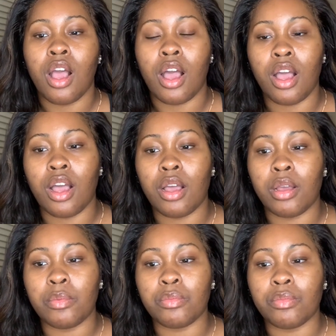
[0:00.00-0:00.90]

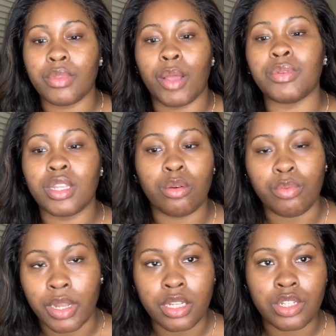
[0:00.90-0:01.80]
I was in a
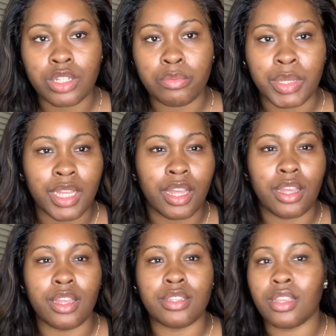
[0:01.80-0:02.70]
rush
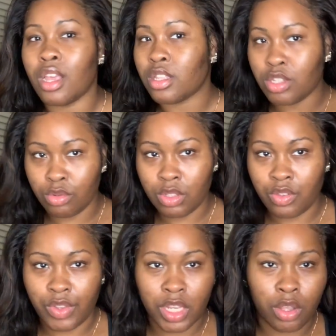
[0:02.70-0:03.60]
to do this
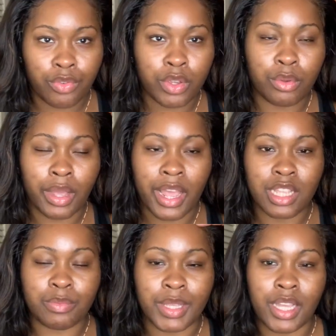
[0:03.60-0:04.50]
video for you
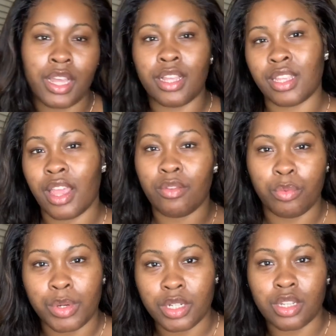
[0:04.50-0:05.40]
guys because I have
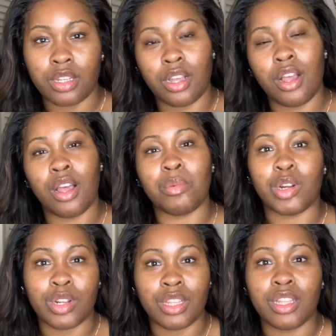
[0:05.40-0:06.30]
work
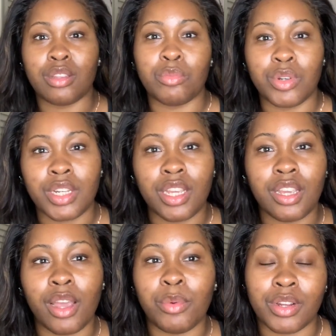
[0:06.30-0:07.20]
early in the morning.
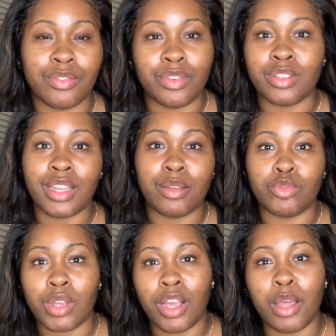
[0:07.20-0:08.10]
I work a full-time
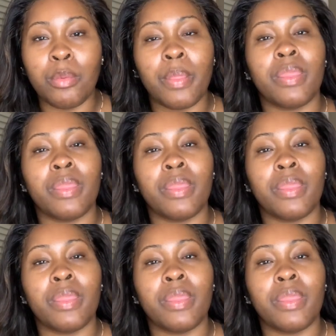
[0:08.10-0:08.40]
job.